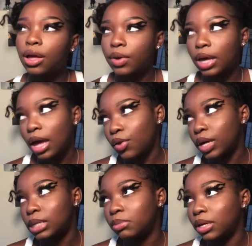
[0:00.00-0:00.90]
okay, how do
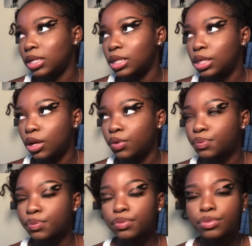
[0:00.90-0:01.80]
I explain this? So
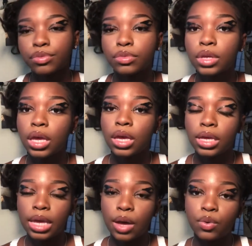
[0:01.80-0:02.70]

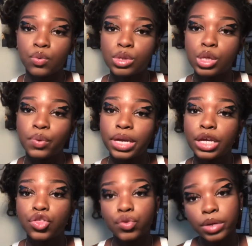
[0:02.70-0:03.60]
yeah, so we
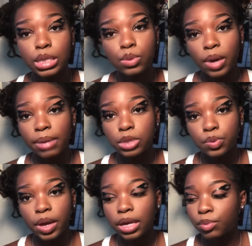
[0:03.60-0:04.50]
get 3 swipes,
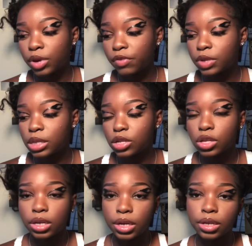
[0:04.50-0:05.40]
right? Breakfast,
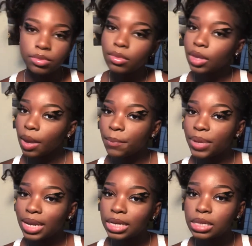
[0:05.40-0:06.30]
lunch, and dinner.
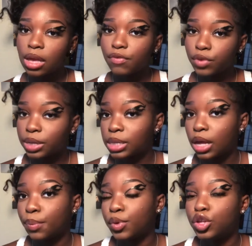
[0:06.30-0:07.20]
But let's say, for
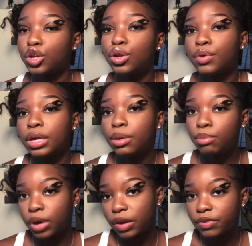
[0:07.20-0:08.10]
example, you don't eat
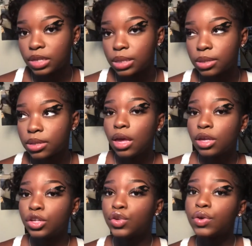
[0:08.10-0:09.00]
breakfast.
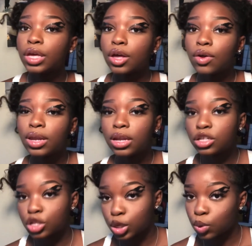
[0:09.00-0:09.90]
You can go to
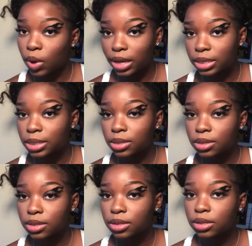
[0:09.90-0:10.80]
lunch twice.
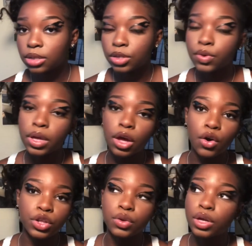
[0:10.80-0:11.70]
You can
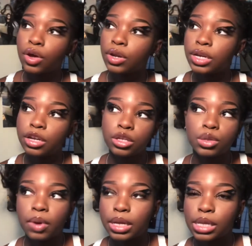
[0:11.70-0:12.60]
go to dinner
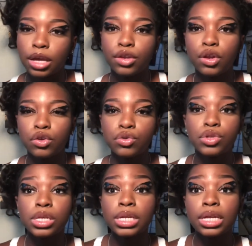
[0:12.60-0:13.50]
twice. Like, you know, you
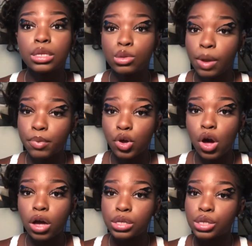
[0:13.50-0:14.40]
just get to swipe your
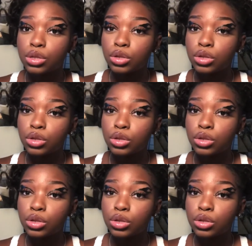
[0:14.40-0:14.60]
card